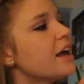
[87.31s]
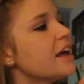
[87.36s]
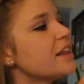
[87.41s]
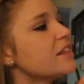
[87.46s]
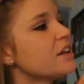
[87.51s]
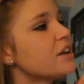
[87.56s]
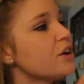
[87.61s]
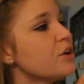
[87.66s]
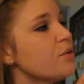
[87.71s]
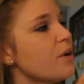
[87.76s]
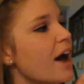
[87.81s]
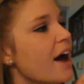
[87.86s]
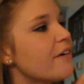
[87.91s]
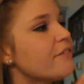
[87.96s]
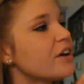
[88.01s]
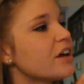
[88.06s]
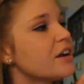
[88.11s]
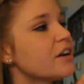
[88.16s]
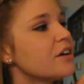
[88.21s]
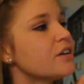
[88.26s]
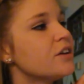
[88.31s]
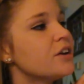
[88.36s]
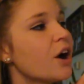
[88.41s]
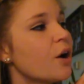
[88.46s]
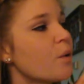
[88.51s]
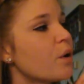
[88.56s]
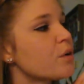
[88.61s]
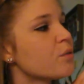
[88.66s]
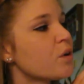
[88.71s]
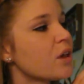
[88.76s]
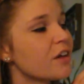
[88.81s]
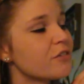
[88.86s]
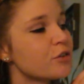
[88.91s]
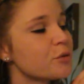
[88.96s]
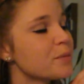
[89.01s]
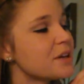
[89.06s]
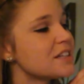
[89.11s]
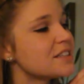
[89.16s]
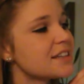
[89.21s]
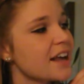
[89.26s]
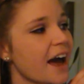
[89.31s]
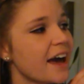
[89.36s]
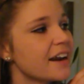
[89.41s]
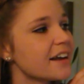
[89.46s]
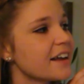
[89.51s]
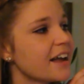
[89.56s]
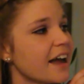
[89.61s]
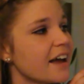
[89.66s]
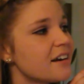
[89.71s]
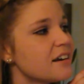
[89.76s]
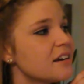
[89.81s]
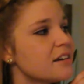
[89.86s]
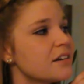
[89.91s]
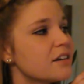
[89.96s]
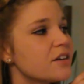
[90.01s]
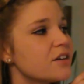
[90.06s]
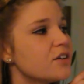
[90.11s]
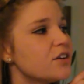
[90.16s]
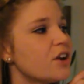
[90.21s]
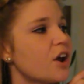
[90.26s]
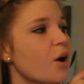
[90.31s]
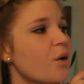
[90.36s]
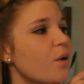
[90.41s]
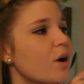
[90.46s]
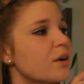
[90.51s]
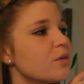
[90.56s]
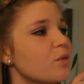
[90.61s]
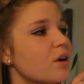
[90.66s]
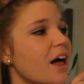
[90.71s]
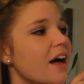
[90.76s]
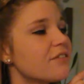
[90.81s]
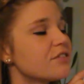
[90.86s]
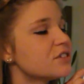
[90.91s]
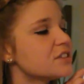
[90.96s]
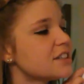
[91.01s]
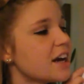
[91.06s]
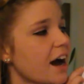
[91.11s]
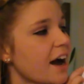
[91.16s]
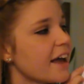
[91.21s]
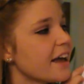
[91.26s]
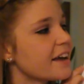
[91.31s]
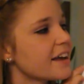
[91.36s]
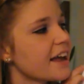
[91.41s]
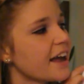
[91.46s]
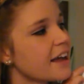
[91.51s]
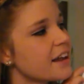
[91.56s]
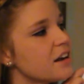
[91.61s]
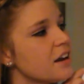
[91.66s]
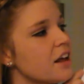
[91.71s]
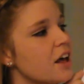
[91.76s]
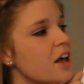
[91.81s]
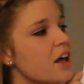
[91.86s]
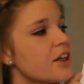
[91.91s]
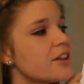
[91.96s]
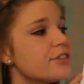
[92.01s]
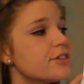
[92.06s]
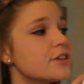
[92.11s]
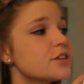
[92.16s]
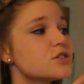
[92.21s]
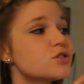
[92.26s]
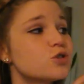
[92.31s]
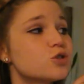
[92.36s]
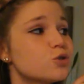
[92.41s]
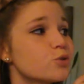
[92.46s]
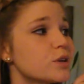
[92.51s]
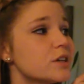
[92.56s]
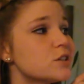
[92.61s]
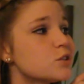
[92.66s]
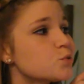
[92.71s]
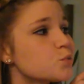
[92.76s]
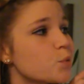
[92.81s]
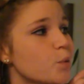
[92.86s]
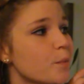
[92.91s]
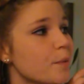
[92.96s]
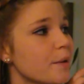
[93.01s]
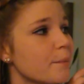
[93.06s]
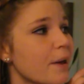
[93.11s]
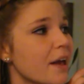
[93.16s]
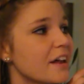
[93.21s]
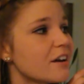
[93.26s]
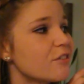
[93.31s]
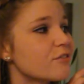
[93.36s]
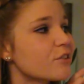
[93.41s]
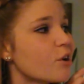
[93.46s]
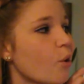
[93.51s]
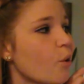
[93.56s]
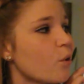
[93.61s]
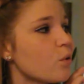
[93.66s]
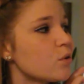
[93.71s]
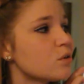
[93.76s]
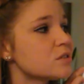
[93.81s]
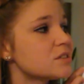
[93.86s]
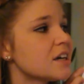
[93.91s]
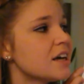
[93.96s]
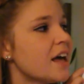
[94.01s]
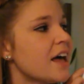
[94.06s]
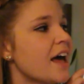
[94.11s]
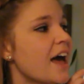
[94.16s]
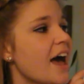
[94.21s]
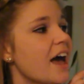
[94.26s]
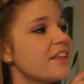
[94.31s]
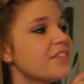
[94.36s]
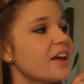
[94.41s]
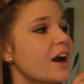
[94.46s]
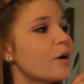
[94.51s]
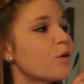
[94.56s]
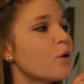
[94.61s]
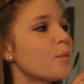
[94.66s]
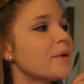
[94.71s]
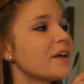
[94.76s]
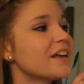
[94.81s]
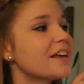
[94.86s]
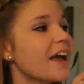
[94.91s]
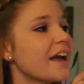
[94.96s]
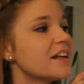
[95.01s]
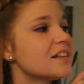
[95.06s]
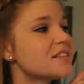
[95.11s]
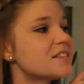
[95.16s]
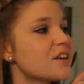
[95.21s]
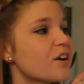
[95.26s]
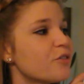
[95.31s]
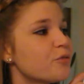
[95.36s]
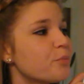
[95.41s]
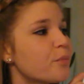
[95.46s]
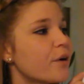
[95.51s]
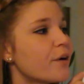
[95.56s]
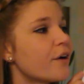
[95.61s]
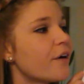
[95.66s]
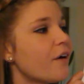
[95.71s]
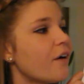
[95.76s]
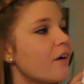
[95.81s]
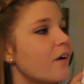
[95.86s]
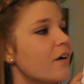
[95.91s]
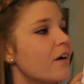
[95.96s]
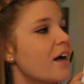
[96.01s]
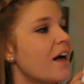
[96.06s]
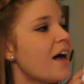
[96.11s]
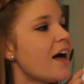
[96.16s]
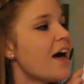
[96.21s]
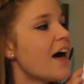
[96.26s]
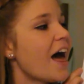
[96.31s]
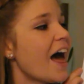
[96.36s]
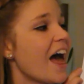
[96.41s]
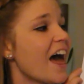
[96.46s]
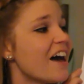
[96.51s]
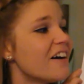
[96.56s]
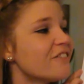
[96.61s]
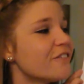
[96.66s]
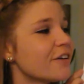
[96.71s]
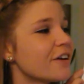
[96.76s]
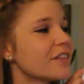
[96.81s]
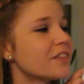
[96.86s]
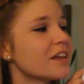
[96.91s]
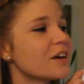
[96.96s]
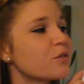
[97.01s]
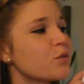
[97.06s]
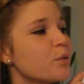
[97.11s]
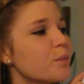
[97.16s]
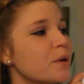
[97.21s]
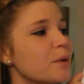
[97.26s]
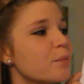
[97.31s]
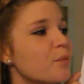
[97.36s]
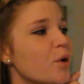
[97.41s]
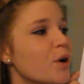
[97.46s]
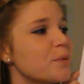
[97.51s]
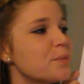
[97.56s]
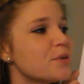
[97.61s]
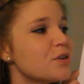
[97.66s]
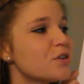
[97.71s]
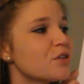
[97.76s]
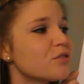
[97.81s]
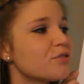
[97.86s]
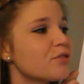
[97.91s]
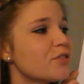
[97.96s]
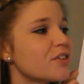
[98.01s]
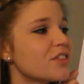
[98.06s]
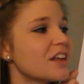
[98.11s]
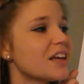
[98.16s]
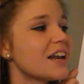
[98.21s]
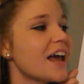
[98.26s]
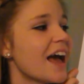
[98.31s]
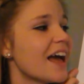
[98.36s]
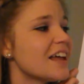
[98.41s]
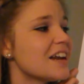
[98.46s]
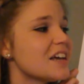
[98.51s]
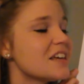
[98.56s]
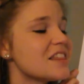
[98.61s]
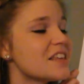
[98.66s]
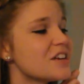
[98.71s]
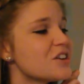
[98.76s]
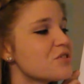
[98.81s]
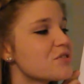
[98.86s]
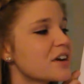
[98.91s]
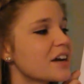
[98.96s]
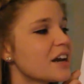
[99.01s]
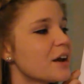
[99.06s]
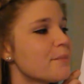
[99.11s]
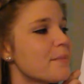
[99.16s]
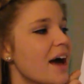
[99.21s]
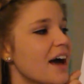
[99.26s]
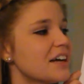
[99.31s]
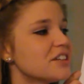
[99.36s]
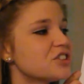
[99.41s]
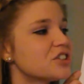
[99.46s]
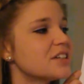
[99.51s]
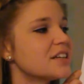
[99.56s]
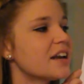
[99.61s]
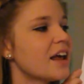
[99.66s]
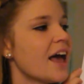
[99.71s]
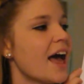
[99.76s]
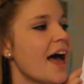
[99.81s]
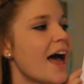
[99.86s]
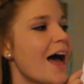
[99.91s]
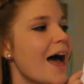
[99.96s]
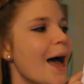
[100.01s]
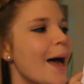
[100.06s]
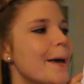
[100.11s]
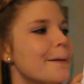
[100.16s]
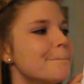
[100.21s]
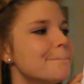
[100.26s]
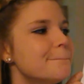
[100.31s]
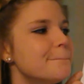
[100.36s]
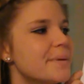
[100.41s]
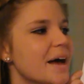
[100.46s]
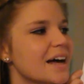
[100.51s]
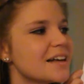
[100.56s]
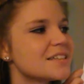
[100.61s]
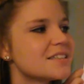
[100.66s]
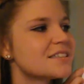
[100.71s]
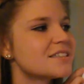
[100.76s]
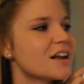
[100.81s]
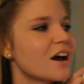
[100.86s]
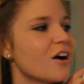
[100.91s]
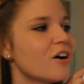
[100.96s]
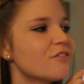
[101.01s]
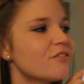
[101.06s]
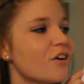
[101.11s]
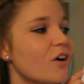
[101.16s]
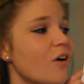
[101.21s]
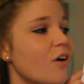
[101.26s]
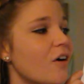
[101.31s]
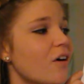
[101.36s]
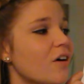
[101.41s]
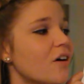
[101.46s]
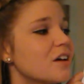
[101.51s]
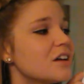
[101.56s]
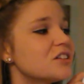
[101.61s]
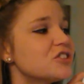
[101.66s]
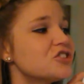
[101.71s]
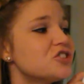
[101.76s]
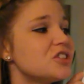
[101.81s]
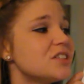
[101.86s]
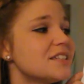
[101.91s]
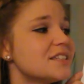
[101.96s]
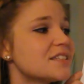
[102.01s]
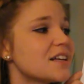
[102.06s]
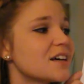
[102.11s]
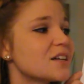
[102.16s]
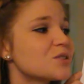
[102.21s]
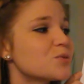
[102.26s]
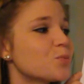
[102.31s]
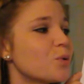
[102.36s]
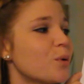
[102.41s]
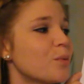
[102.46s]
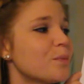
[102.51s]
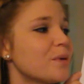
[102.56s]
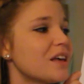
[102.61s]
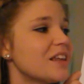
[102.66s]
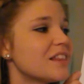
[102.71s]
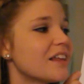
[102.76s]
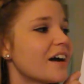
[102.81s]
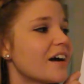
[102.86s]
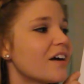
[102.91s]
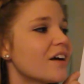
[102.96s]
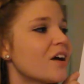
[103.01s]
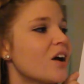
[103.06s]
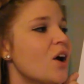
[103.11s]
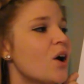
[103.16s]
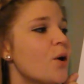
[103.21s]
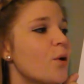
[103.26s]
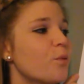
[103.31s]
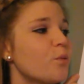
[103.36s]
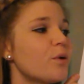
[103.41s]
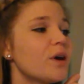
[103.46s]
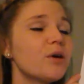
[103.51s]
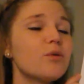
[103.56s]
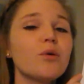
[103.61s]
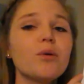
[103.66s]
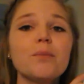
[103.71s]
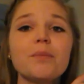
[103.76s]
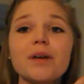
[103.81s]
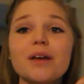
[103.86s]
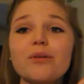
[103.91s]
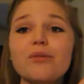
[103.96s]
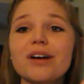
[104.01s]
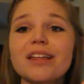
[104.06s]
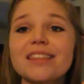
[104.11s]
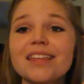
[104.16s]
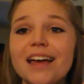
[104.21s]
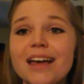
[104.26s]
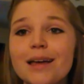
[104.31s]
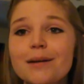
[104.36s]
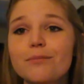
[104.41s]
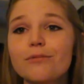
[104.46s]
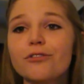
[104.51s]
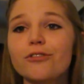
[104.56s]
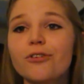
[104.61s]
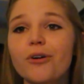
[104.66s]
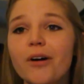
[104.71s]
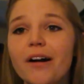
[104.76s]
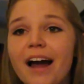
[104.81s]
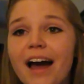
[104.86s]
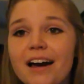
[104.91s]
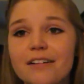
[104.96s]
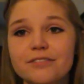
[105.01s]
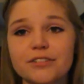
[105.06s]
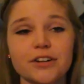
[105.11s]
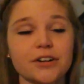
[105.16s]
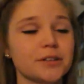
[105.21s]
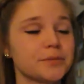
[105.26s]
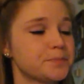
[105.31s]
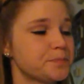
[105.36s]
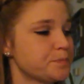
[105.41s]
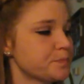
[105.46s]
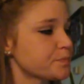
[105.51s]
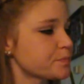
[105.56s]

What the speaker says: In the new heaven, no one will ever be sad again. No one will ever die again. The streets will be made of gold, and there will be gates of pearl. Everything will be more beautiful than anything you can imagine. And best of all, Jesus will be there. We will be with him forever.